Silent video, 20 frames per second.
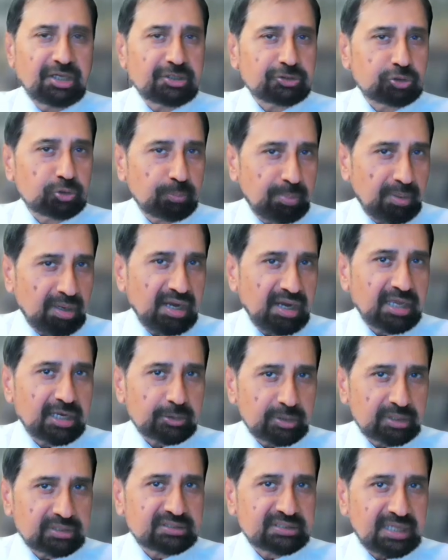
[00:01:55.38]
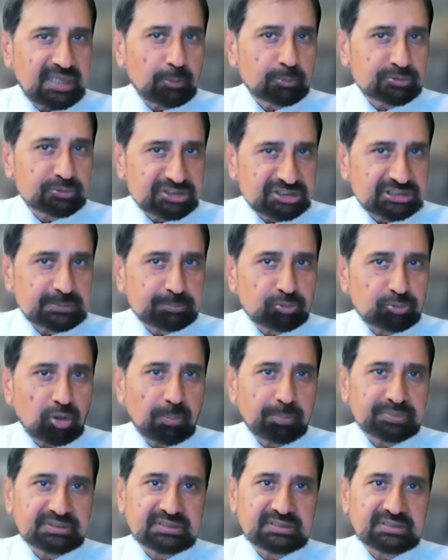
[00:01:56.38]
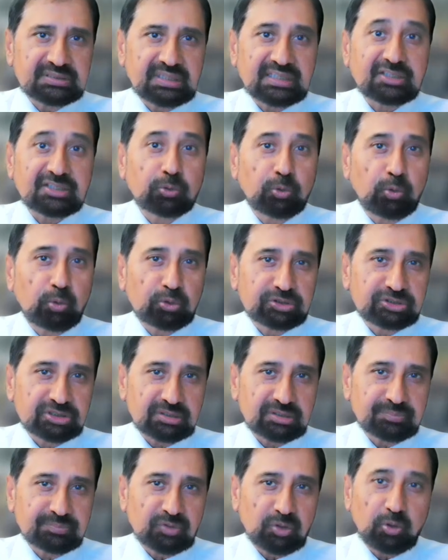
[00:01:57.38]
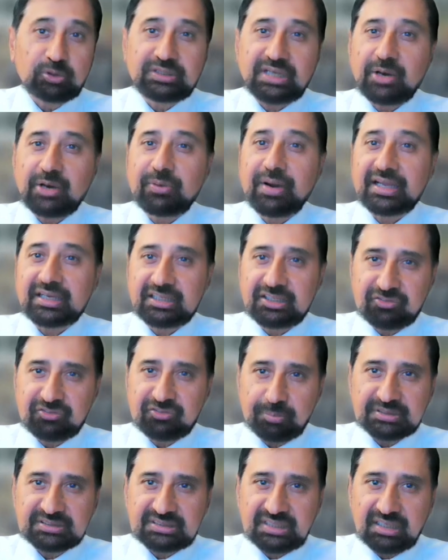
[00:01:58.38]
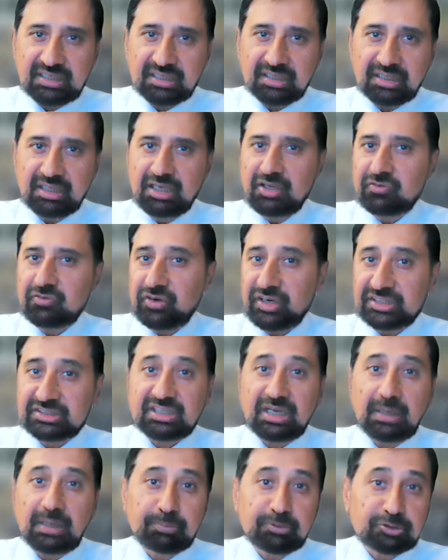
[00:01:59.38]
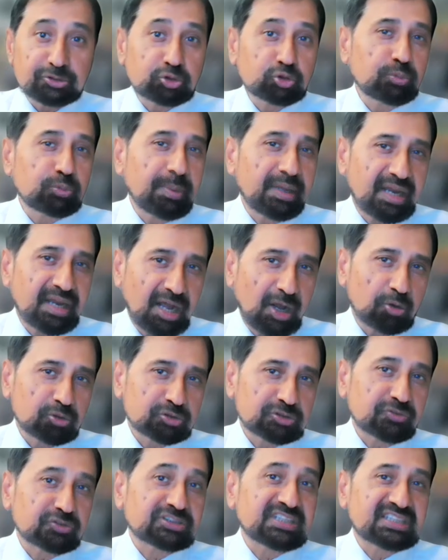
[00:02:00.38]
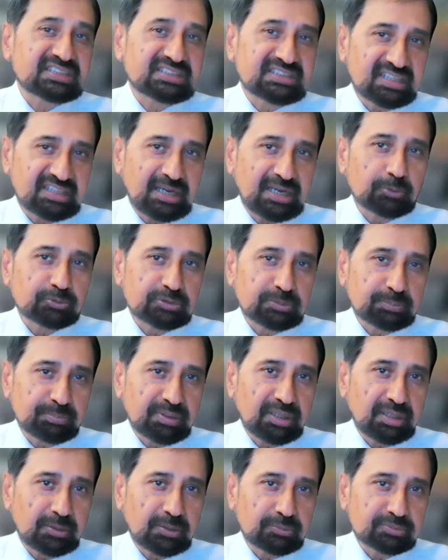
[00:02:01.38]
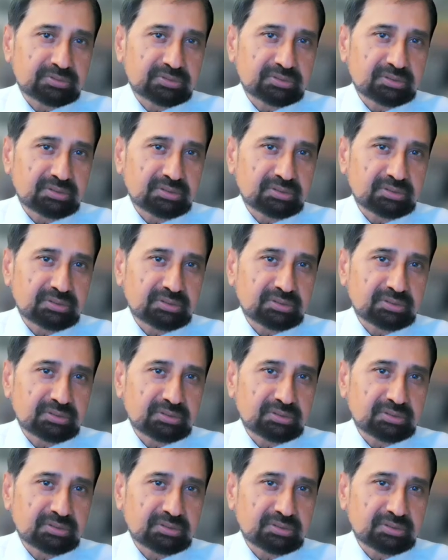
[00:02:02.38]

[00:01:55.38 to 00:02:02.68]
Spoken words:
You buy a rundown, cheap property at an auction or directly from a seller, for example, a 2-bed house for £60,000.